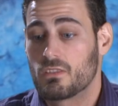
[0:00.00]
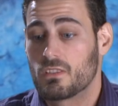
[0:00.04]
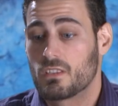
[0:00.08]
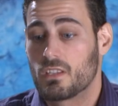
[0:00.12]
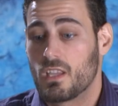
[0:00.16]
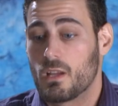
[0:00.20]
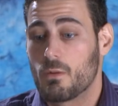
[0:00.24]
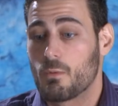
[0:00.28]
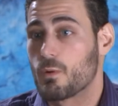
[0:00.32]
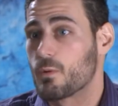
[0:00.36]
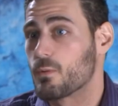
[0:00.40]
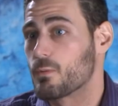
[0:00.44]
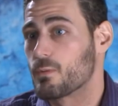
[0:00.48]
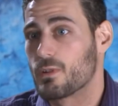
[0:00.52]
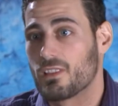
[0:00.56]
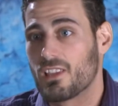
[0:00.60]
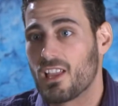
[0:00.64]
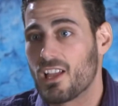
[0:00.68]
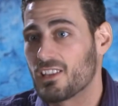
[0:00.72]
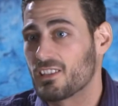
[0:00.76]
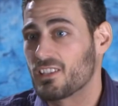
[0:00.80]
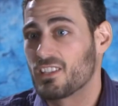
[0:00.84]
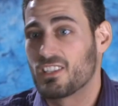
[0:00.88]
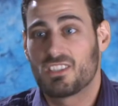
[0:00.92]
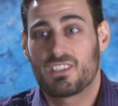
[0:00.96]
They were
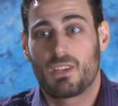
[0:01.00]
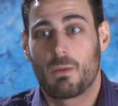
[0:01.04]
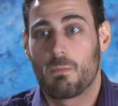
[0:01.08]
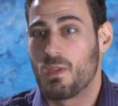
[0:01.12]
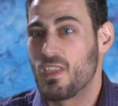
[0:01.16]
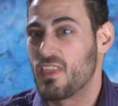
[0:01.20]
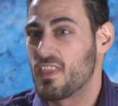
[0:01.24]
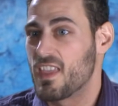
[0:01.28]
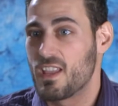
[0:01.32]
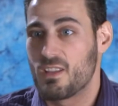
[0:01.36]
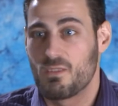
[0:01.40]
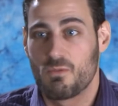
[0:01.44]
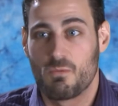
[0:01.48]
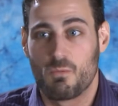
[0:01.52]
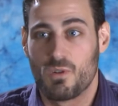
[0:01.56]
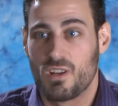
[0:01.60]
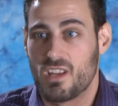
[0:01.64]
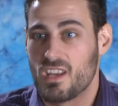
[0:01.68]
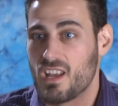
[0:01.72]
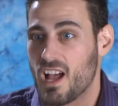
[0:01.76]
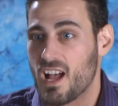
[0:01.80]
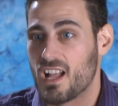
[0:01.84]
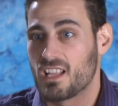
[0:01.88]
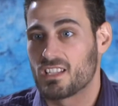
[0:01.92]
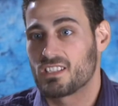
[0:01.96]
relentless. I mean, they would
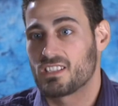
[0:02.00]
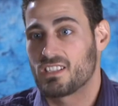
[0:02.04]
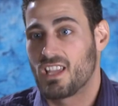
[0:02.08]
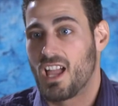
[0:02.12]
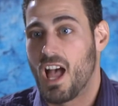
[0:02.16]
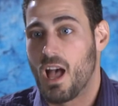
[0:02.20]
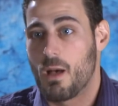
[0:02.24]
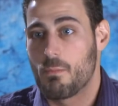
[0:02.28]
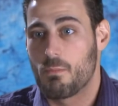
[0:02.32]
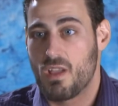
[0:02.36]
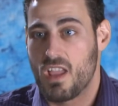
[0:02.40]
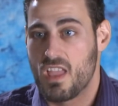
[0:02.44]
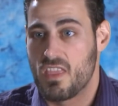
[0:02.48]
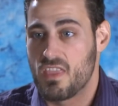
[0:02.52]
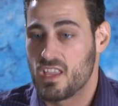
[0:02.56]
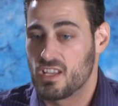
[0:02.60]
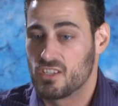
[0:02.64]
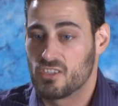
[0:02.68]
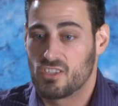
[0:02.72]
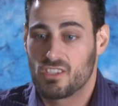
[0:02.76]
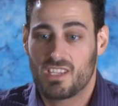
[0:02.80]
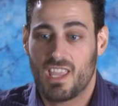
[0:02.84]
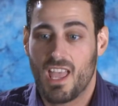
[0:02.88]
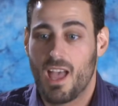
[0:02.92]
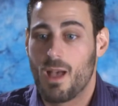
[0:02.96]
not stop, and they
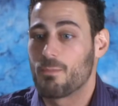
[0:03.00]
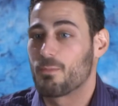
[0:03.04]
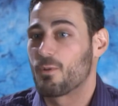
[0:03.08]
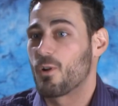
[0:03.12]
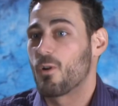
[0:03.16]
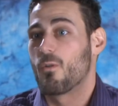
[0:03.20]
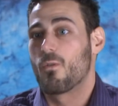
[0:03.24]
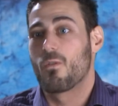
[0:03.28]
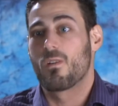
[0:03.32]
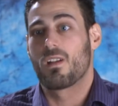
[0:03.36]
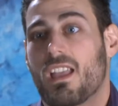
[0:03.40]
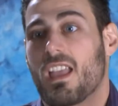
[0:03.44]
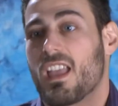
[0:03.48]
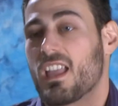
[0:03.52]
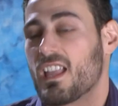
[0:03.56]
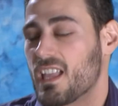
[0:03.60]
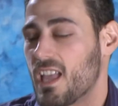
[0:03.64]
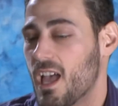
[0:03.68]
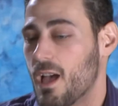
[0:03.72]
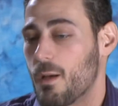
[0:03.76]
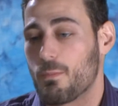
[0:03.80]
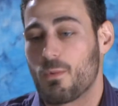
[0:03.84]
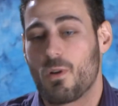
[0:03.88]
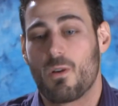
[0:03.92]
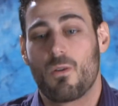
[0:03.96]
just kept going and
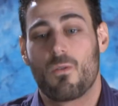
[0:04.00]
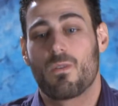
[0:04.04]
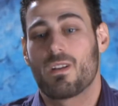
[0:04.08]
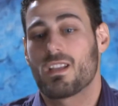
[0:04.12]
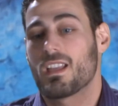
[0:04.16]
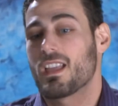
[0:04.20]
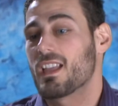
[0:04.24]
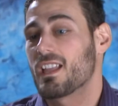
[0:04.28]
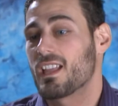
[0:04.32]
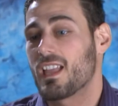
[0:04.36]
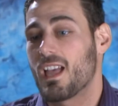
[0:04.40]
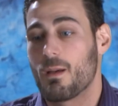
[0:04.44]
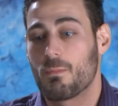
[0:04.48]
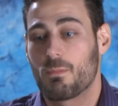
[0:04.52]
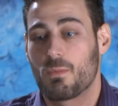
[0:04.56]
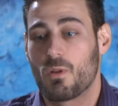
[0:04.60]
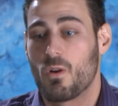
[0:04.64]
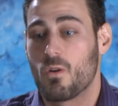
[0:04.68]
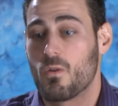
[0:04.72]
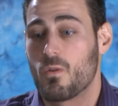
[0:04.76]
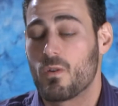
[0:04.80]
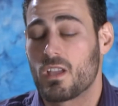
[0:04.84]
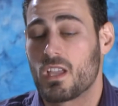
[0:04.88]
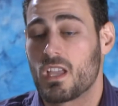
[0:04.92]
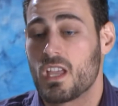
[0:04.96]
kept going and kept
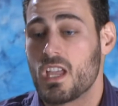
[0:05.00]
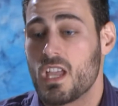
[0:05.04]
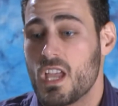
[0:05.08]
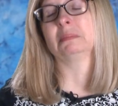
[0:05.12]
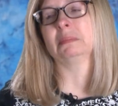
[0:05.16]
going.